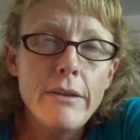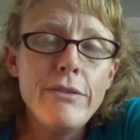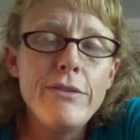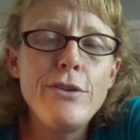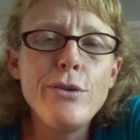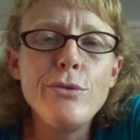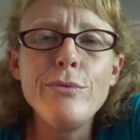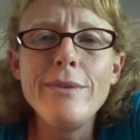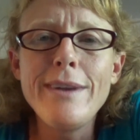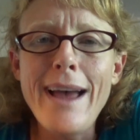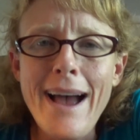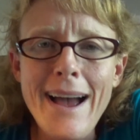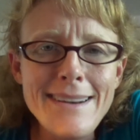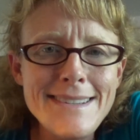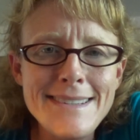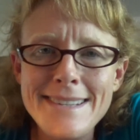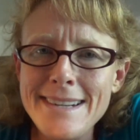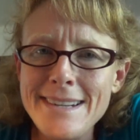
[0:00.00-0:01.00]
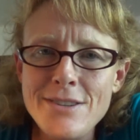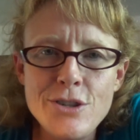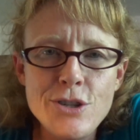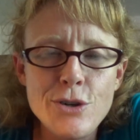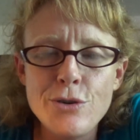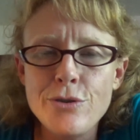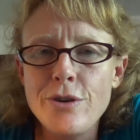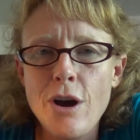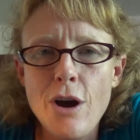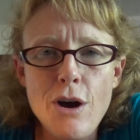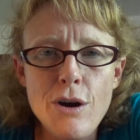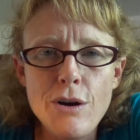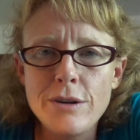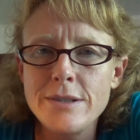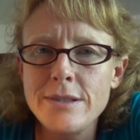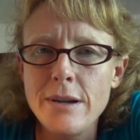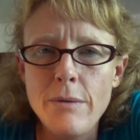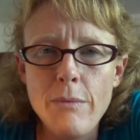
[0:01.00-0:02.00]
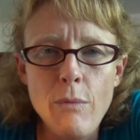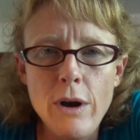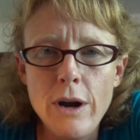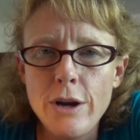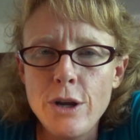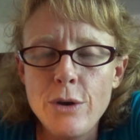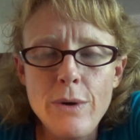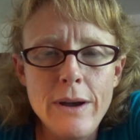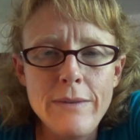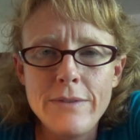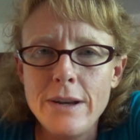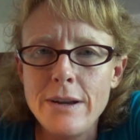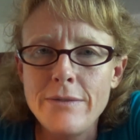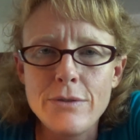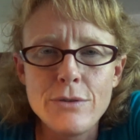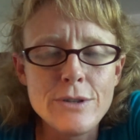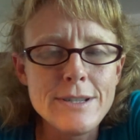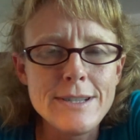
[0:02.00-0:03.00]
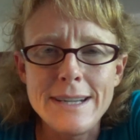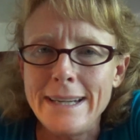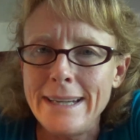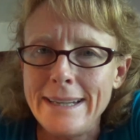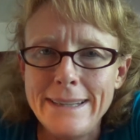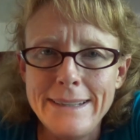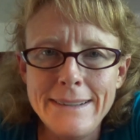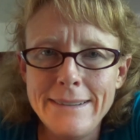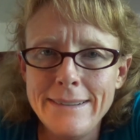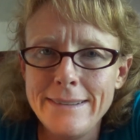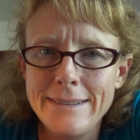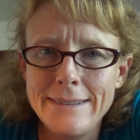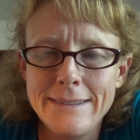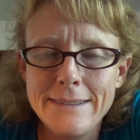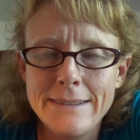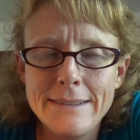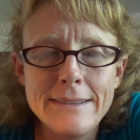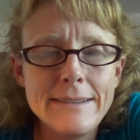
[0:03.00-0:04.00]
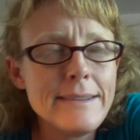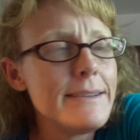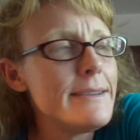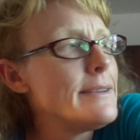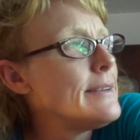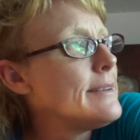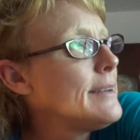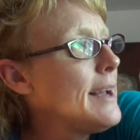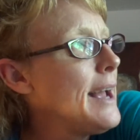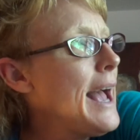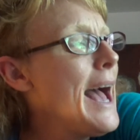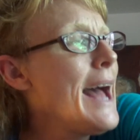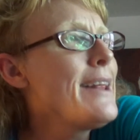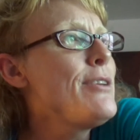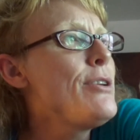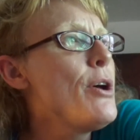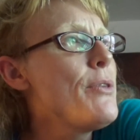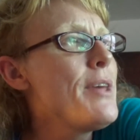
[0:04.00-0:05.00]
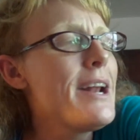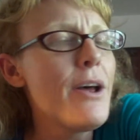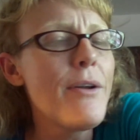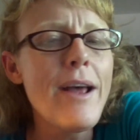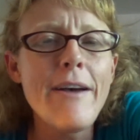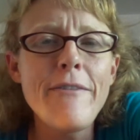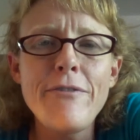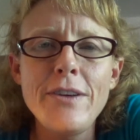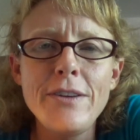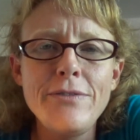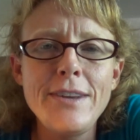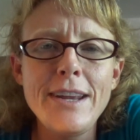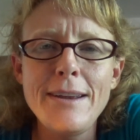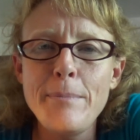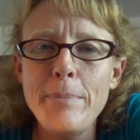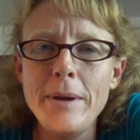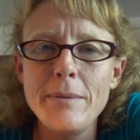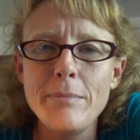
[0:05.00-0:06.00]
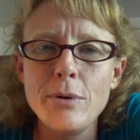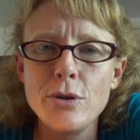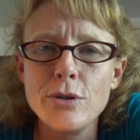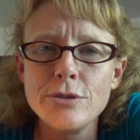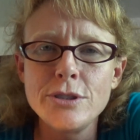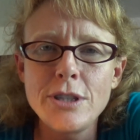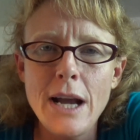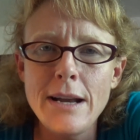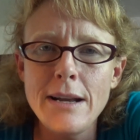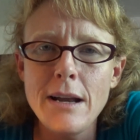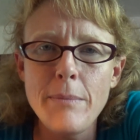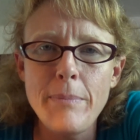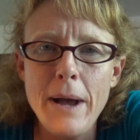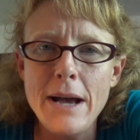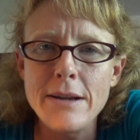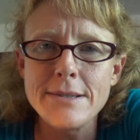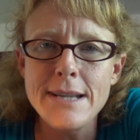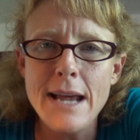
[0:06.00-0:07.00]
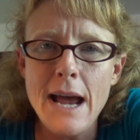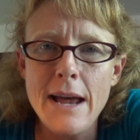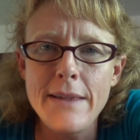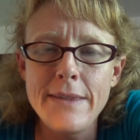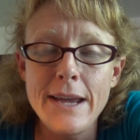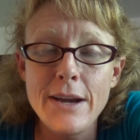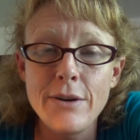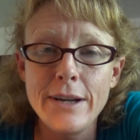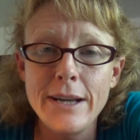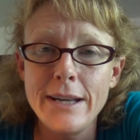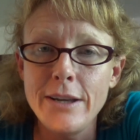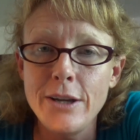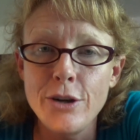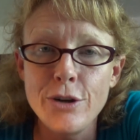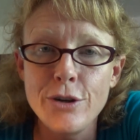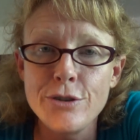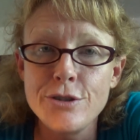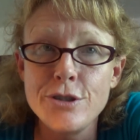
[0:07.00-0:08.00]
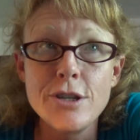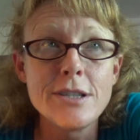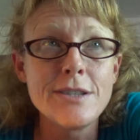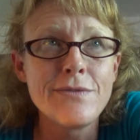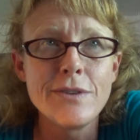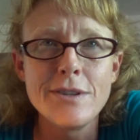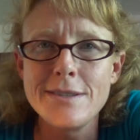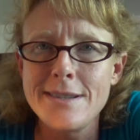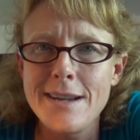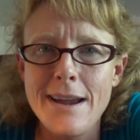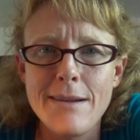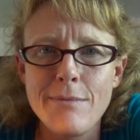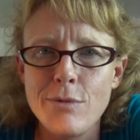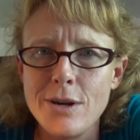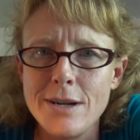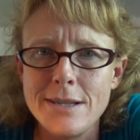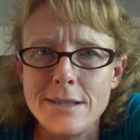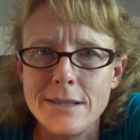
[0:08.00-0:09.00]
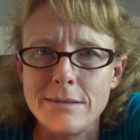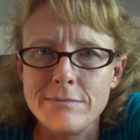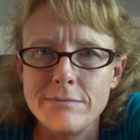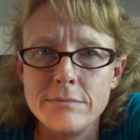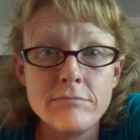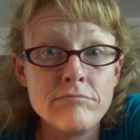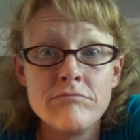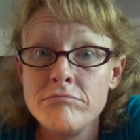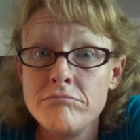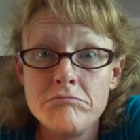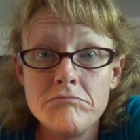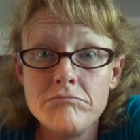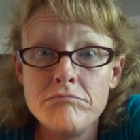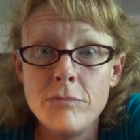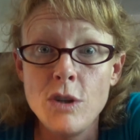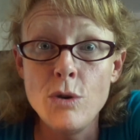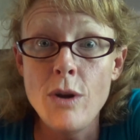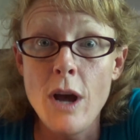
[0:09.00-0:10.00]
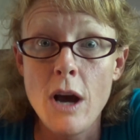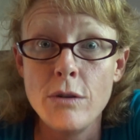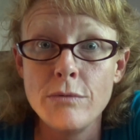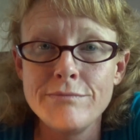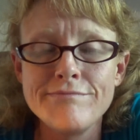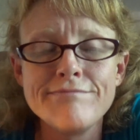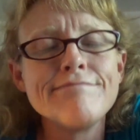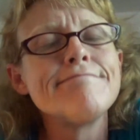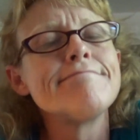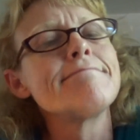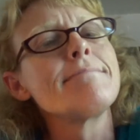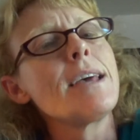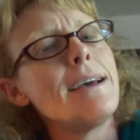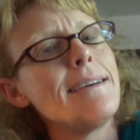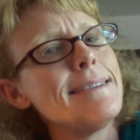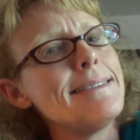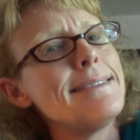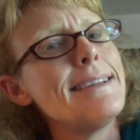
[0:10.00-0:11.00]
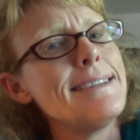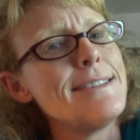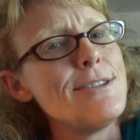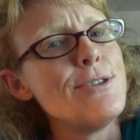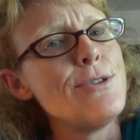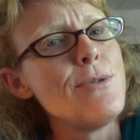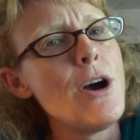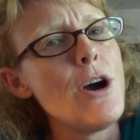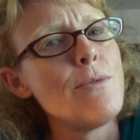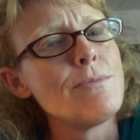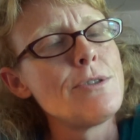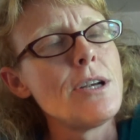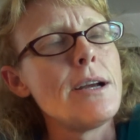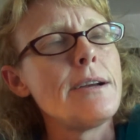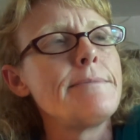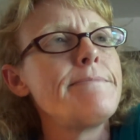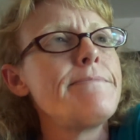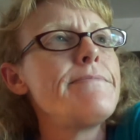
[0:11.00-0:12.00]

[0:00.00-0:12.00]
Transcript: Do not send your dog somewhere you have never seen. How do you know they don't have 15 pit bulls chained up outside and they are getting yours just for the same reason? You don't, unless you do a home check.